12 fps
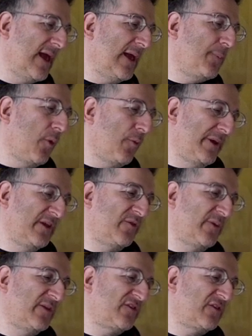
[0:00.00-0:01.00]
He brought me
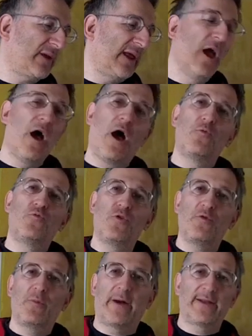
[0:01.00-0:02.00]
into his study, a
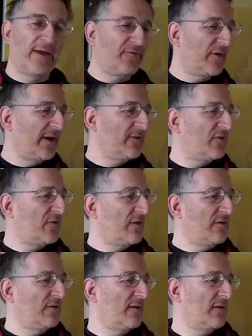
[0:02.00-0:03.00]
room I'd never entered.